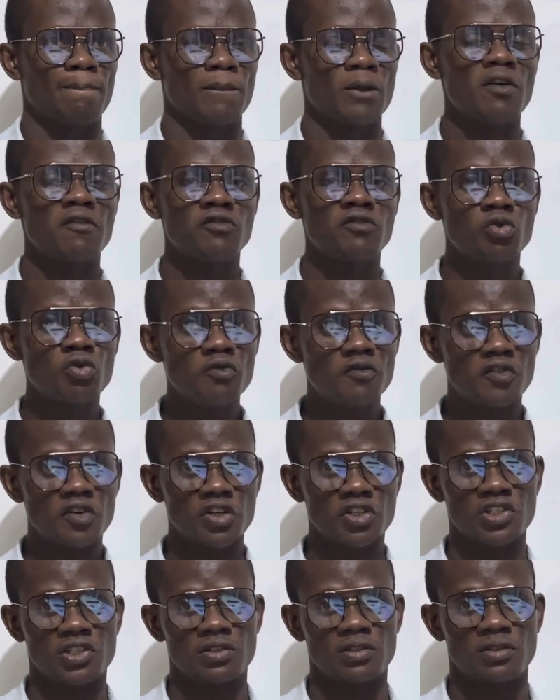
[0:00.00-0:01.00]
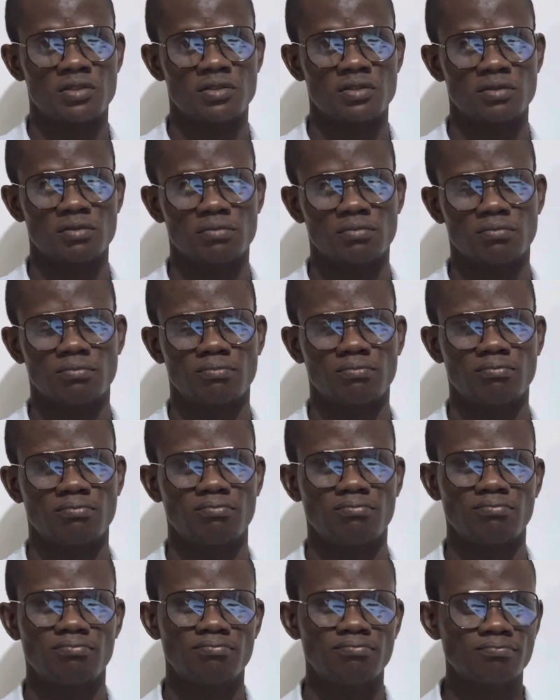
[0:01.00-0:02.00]
of two functions?
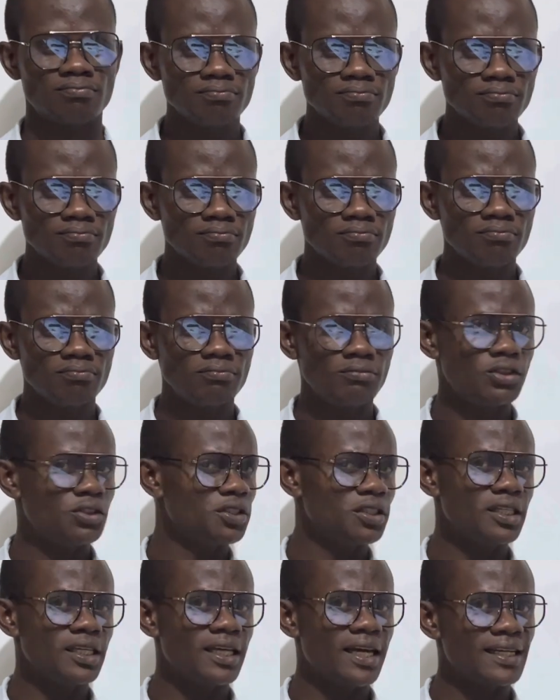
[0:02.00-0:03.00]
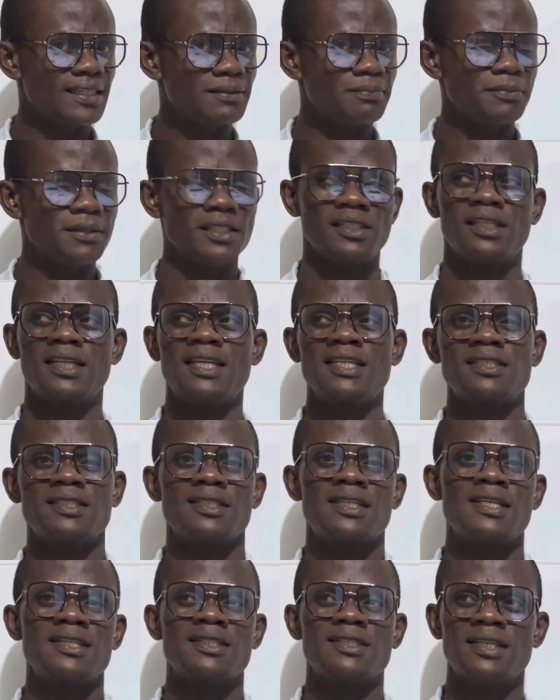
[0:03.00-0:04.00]
You didn't get me.
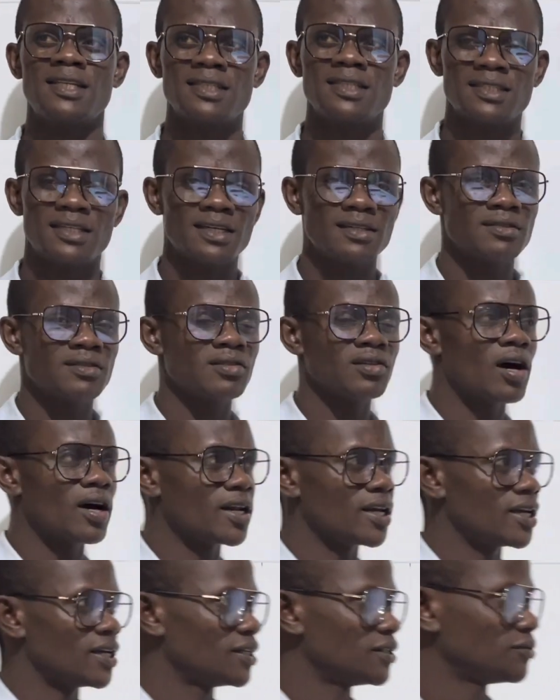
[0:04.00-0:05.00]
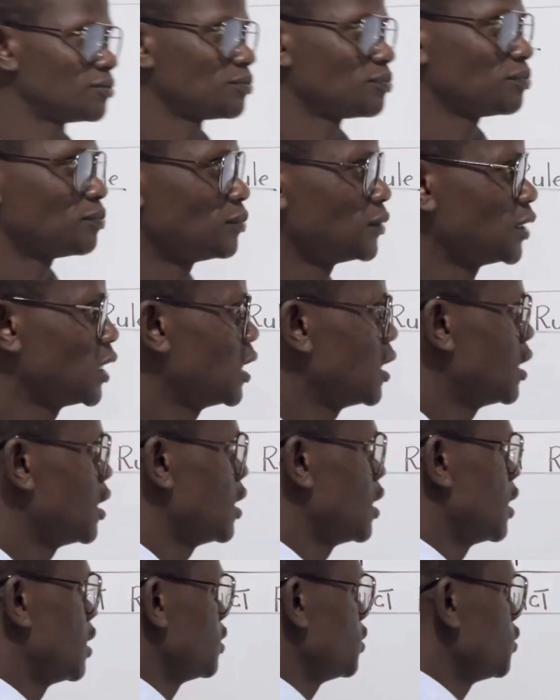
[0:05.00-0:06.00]
Let's get started.
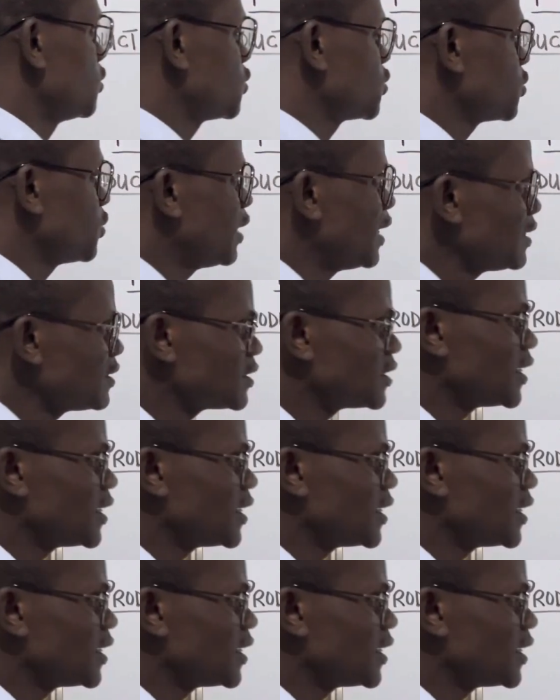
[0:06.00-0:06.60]
So let's